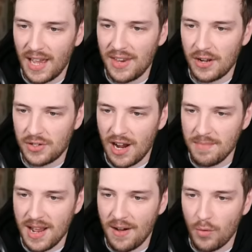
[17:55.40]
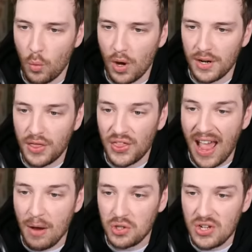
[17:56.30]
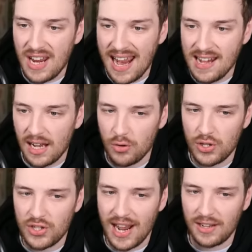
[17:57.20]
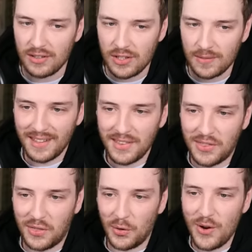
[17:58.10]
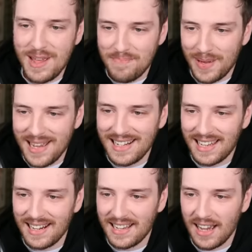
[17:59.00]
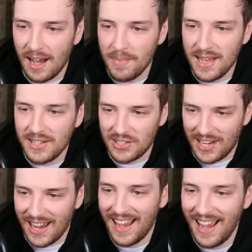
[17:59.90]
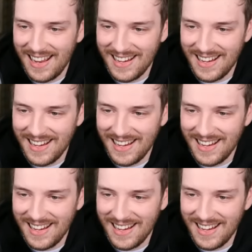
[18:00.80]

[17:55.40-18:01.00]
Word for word: then he got timed out for 1,800 seconds. Three pin can come inside.